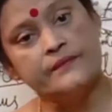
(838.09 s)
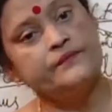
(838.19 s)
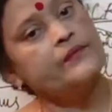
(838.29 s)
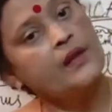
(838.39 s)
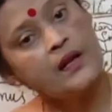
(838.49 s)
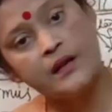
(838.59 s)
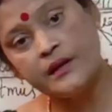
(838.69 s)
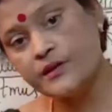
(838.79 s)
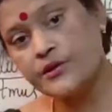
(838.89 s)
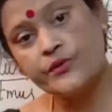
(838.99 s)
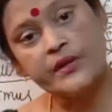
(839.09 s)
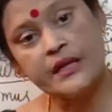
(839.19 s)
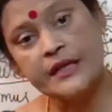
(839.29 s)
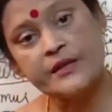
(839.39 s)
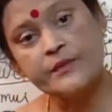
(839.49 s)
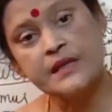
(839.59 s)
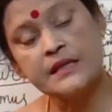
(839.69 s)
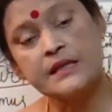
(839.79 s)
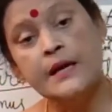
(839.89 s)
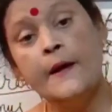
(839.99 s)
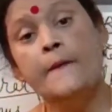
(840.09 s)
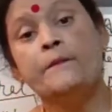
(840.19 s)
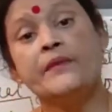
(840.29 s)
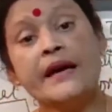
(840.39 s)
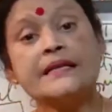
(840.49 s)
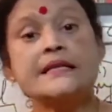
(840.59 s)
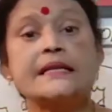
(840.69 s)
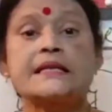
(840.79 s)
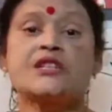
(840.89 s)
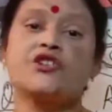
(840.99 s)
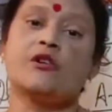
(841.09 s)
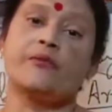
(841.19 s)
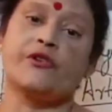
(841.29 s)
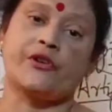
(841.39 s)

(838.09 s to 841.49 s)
Clear, student? Litmus. Next is turmeric.